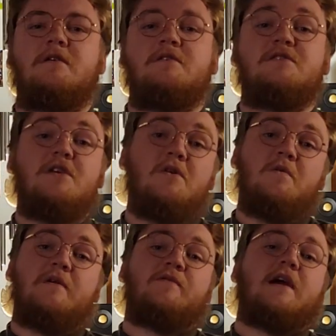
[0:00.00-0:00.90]

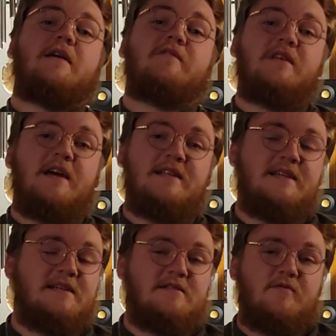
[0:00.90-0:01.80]
So if you have any
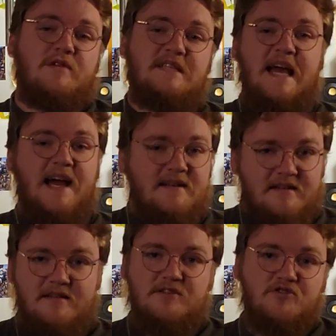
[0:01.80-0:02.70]
ideas of what to add
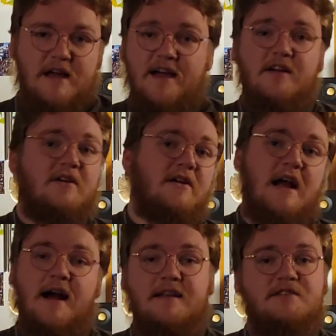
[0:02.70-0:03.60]
to this track or
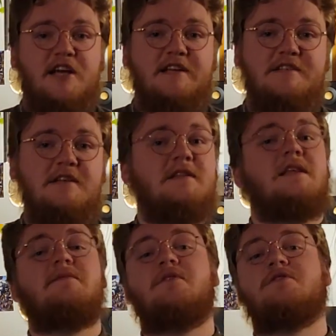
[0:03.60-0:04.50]
how to change it,
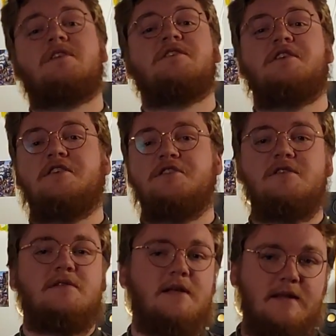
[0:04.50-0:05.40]
leave those
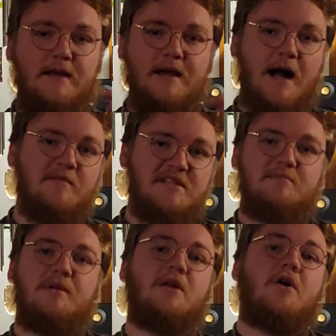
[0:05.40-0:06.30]
suggestions in the
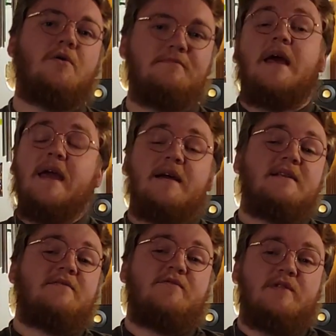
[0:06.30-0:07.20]
comments below.
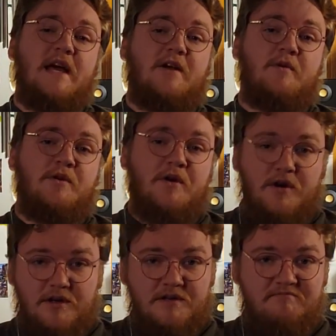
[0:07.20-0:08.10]
And if you like what you
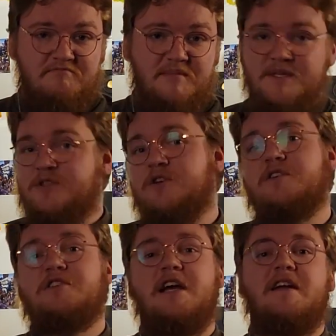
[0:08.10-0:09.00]
heard, be sure
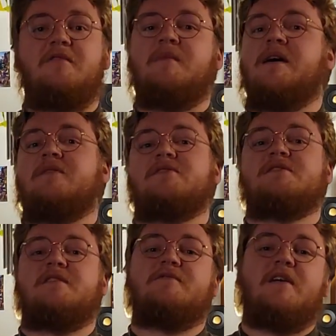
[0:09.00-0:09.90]
to check out my other
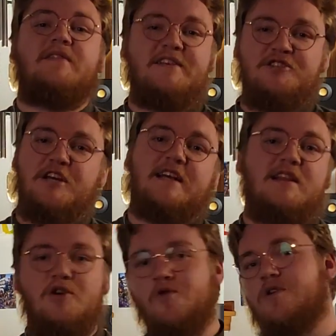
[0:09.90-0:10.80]
stuff on this
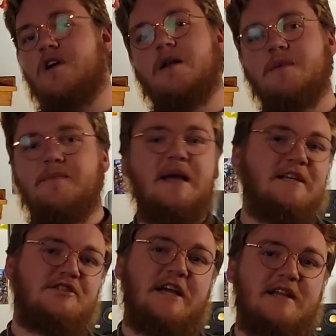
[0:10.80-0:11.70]
channel or on my
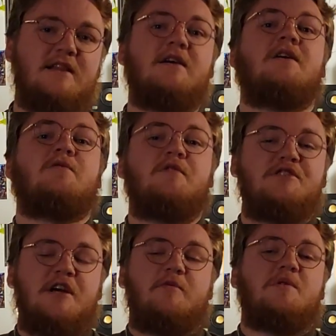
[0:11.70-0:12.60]
main channel,
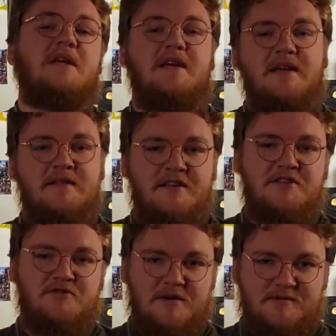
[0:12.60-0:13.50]
which I will link in the
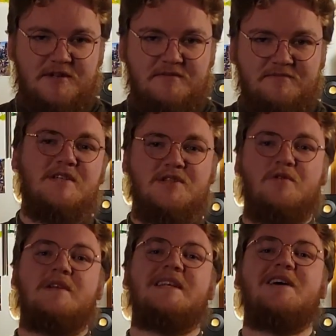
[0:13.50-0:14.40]
description.
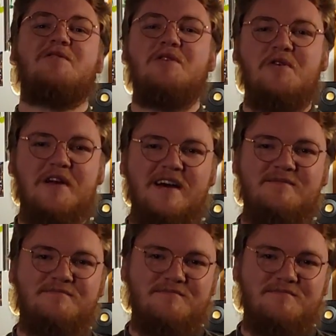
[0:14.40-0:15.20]
Soli Deo Gloria!